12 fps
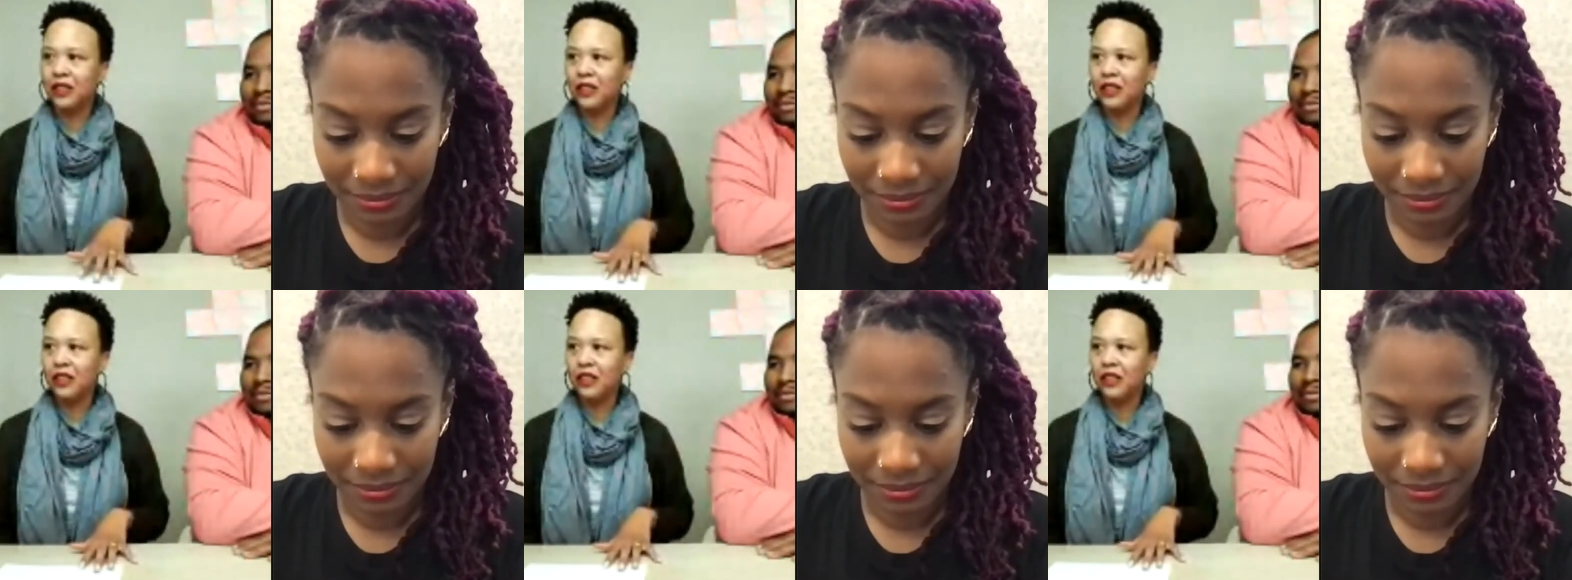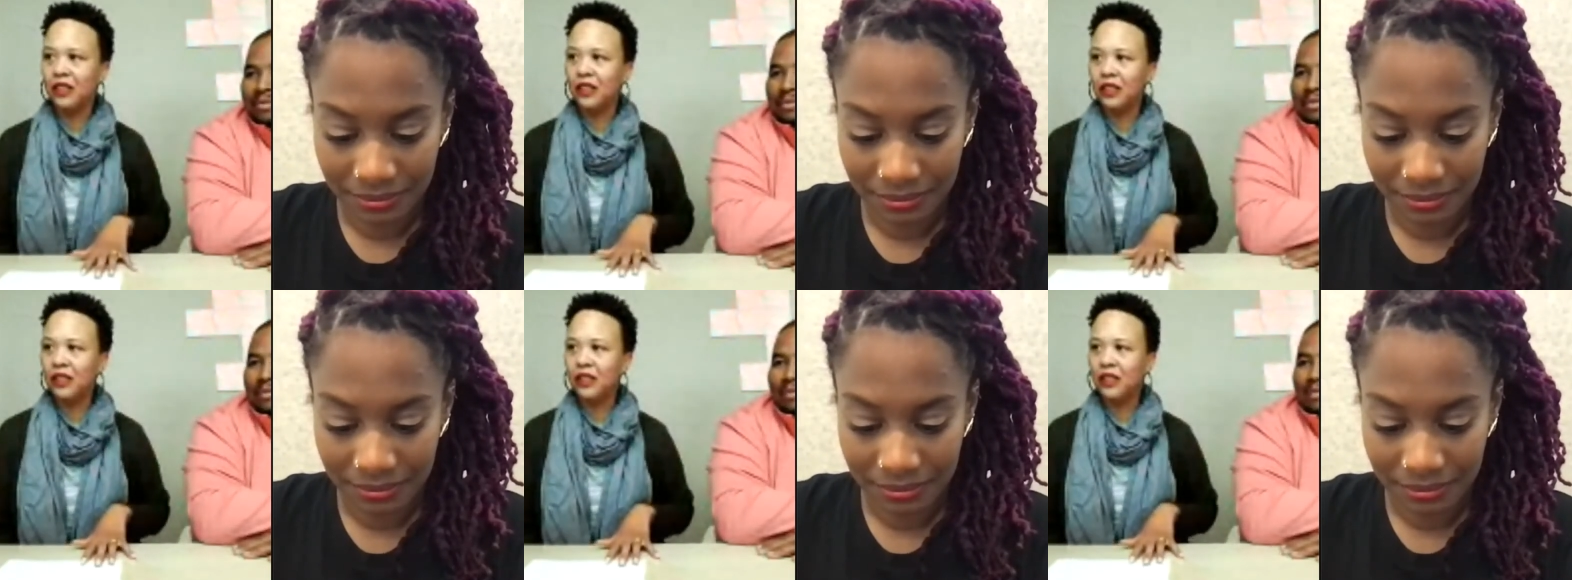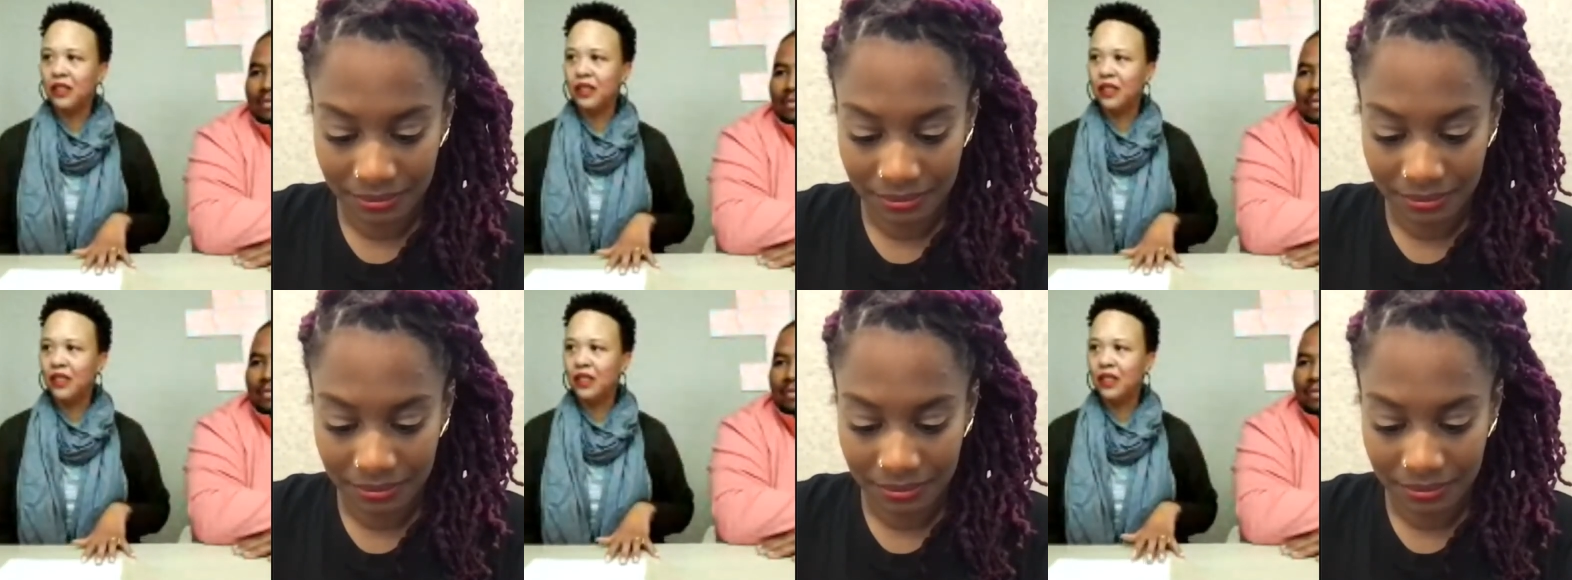
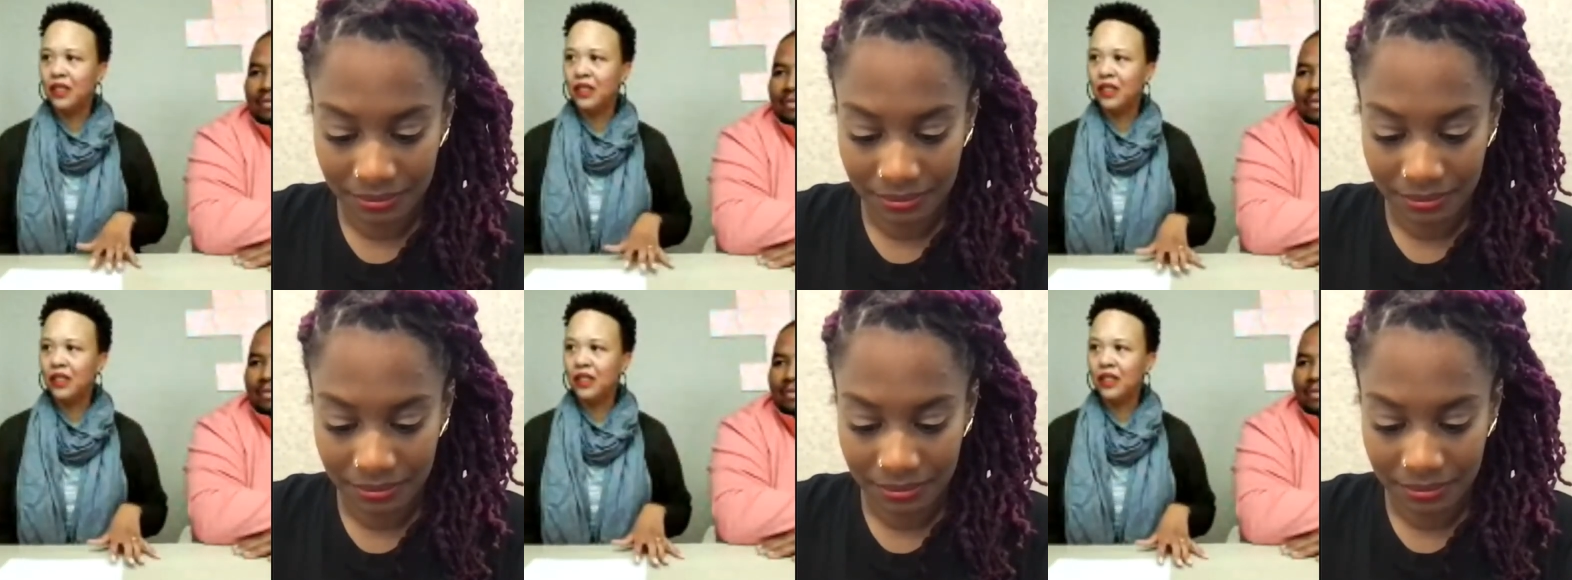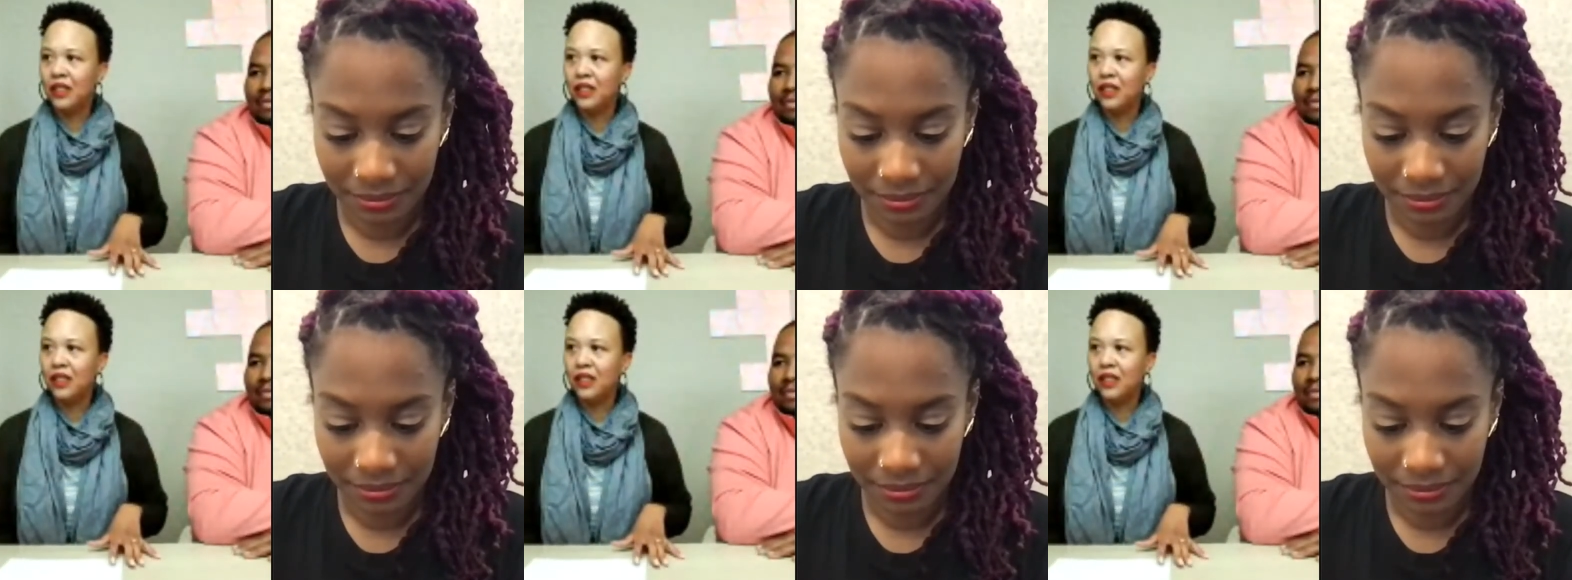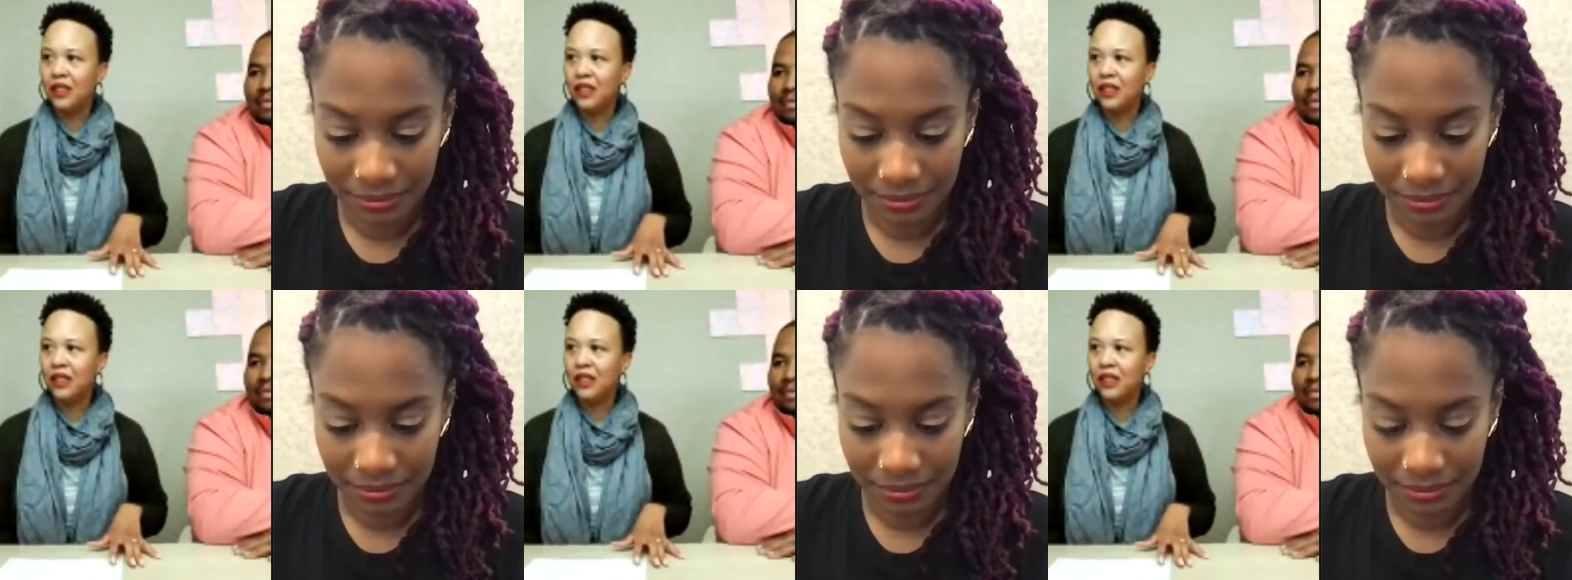
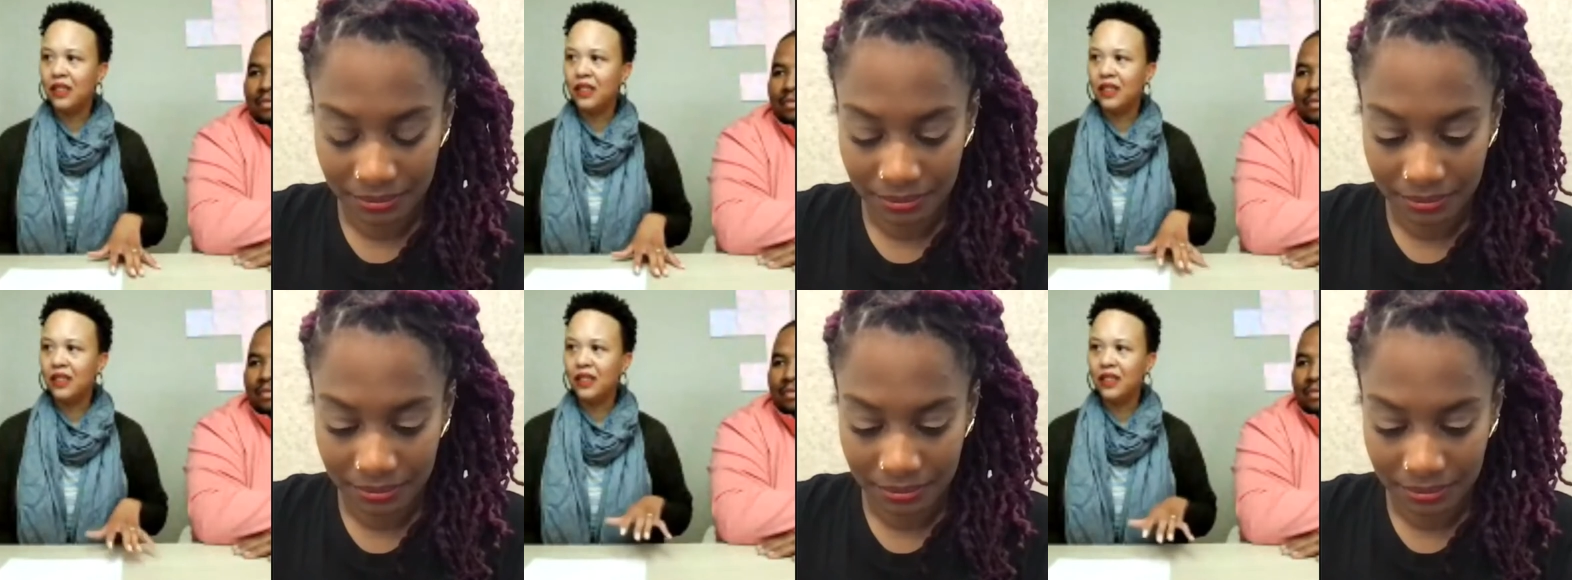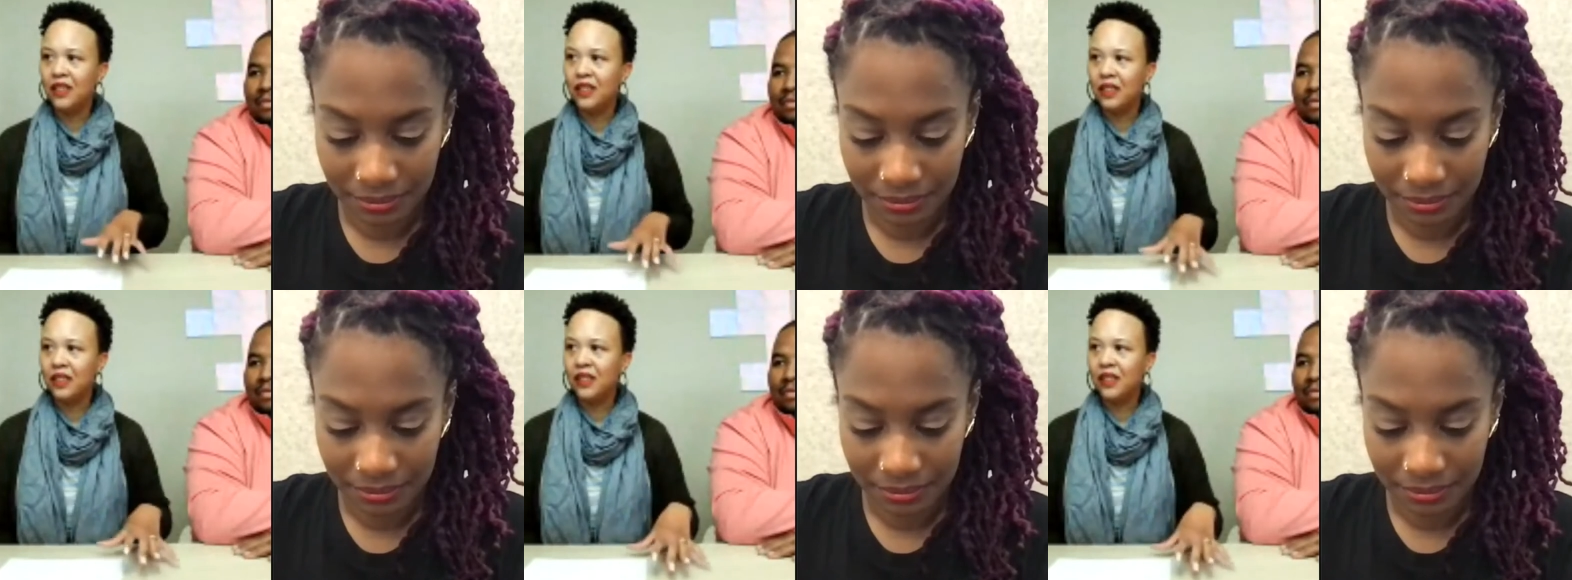Nothing is said.